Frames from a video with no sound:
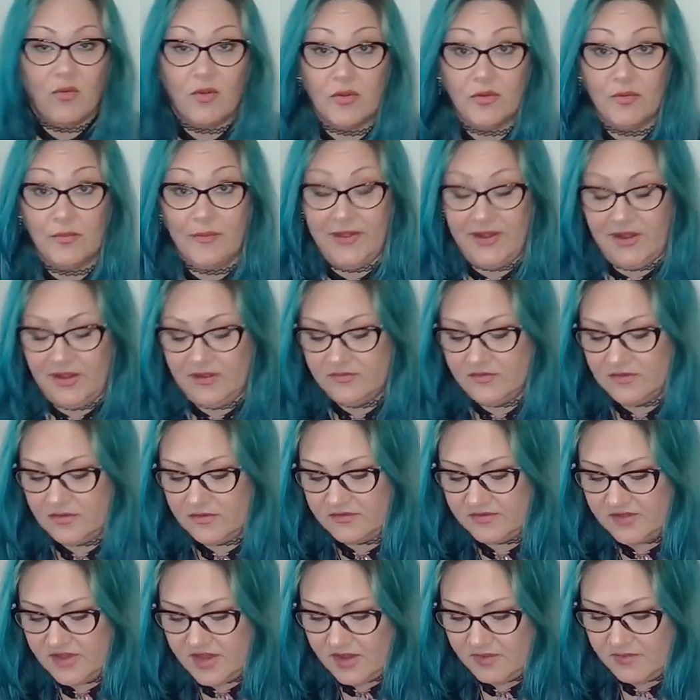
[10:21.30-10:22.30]
with my hands all the
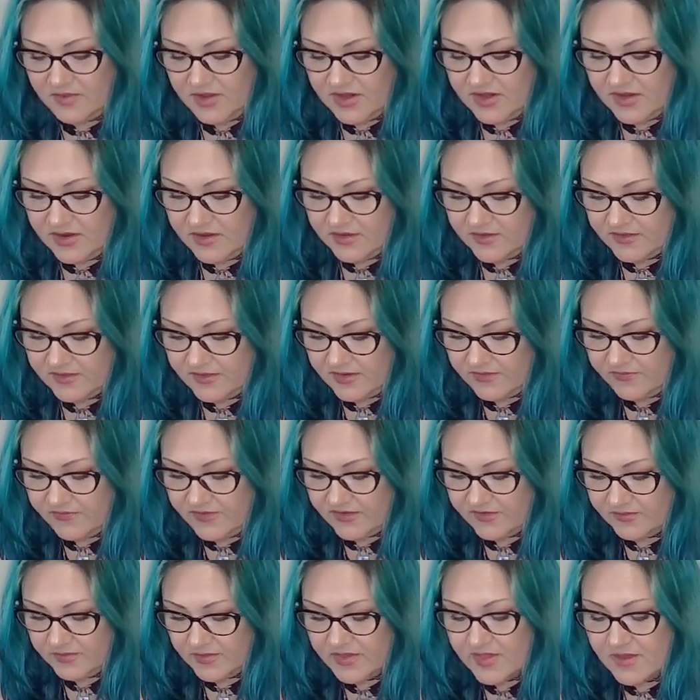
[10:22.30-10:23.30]
time, and if I
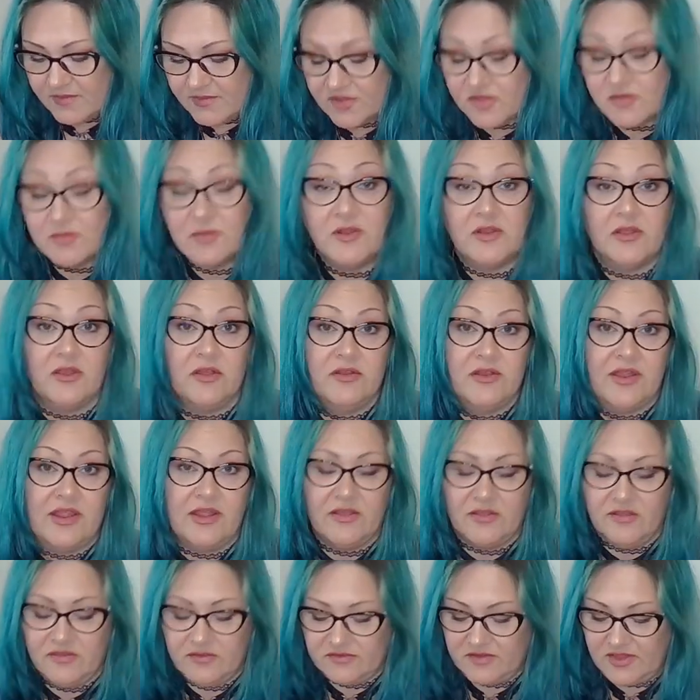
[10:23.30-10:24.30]
spend that much money on
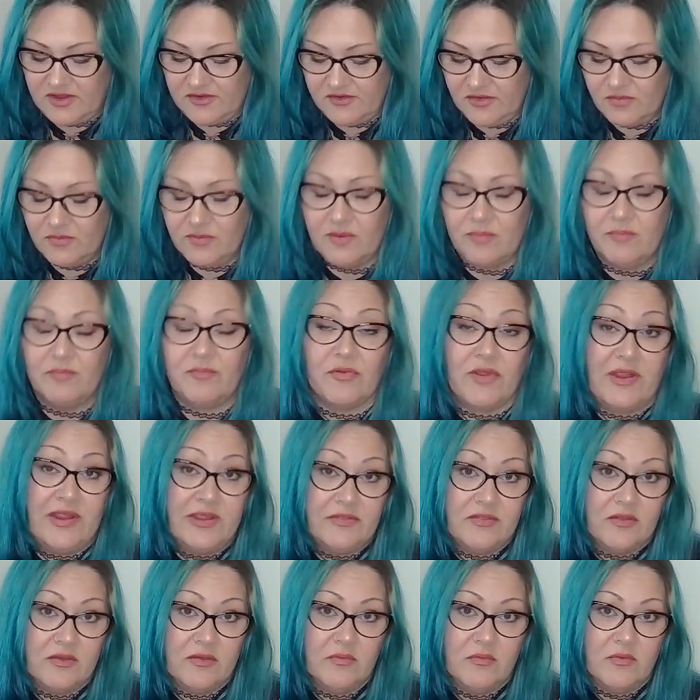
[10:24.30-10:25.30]
nails, I don't want to break
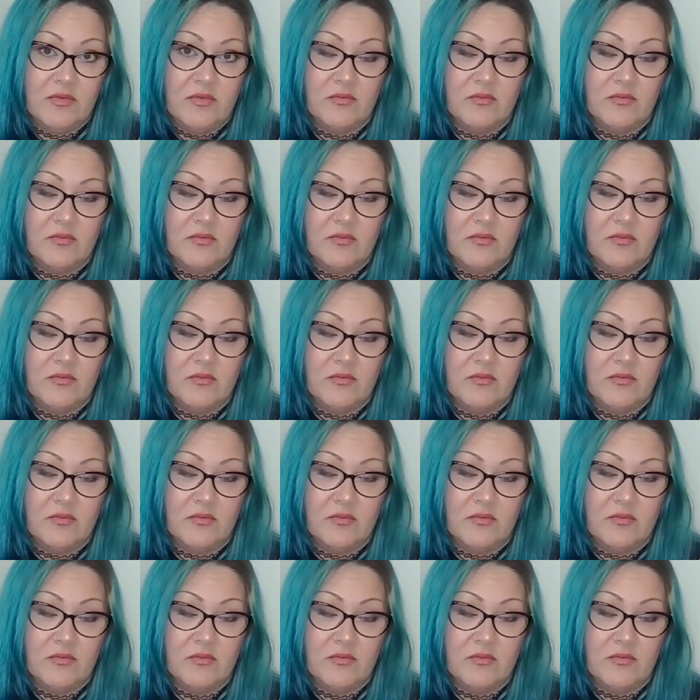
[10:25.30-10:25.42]
them,